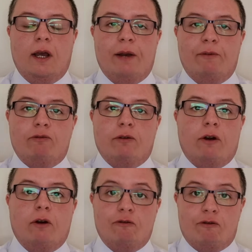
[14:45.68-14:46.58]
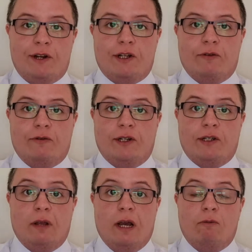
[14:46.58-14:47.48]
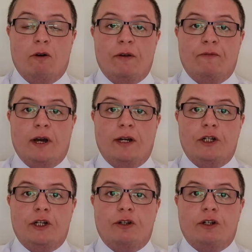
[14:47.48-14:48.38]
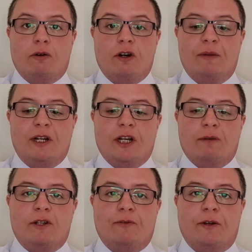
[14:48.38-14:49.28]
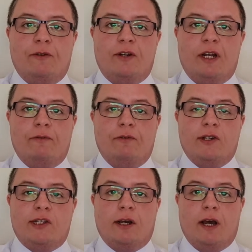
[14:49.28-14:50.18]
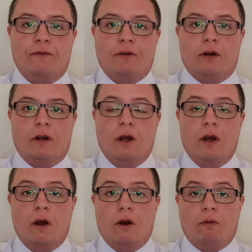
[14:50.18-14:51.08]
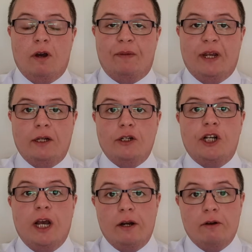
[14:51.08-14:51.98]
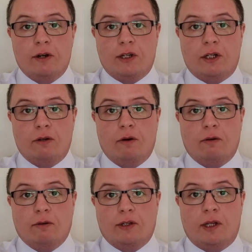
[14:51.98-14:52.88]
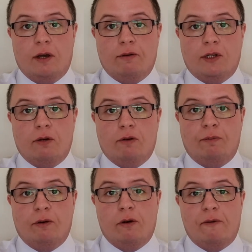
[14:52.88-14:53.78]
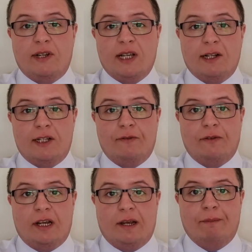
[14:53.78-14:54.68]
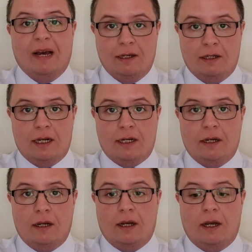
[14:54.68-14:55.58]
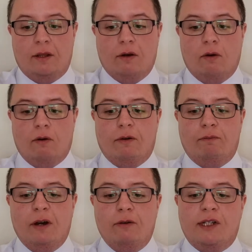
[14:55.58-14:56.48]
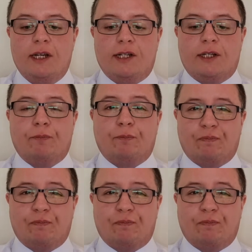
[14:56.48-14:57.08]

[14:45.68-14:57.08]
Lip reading: It would run contrary to what we find in Deuteronomy chapter 15, verse 11, where being generous towards those who are poor is actively commanded in the law of Moses.